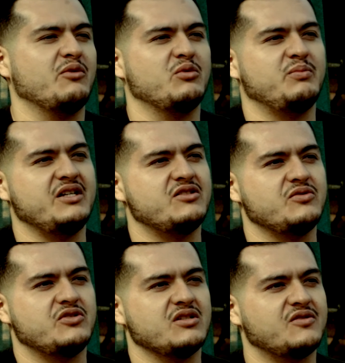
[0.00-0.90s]
would be
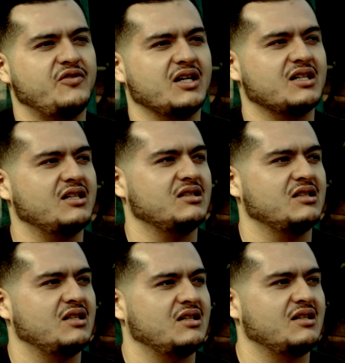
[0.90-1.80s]
to just fucking
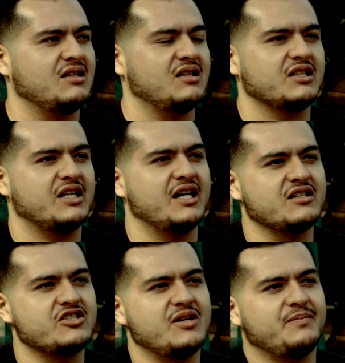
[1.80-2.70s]
get in
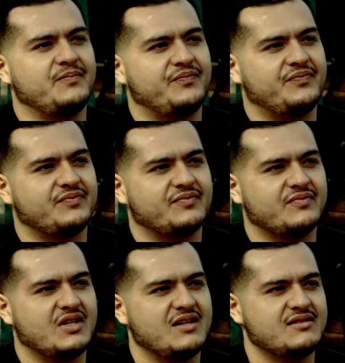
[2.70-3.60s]
the gym.
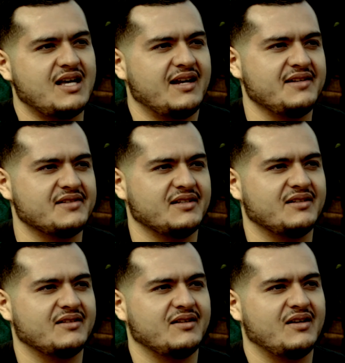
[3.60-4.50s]
It's that easy.
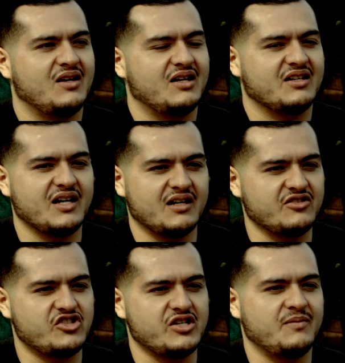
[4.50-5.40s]
Get in
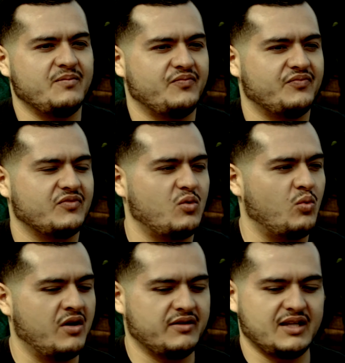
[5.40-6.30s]
the gym.
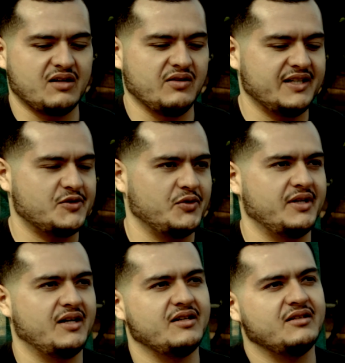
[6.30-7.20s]
One thing will lead to
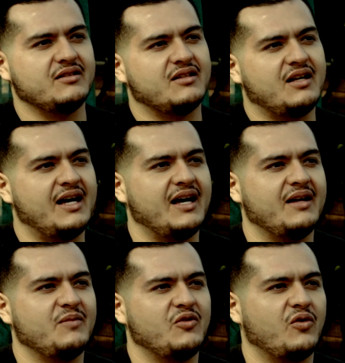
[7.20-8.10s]
another.
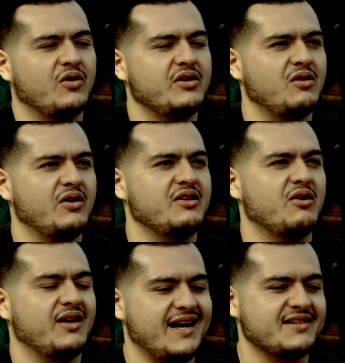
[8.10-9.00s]
And before you know it,
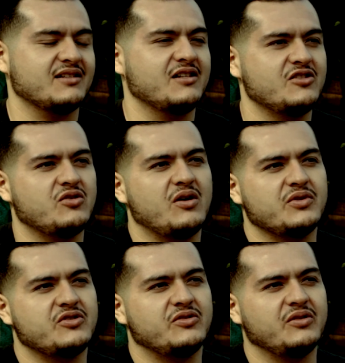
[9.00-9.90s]
you'll actually enjoy
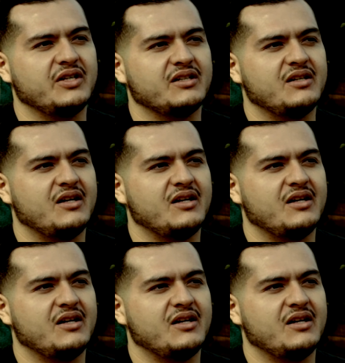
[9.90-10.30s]
what you're doing.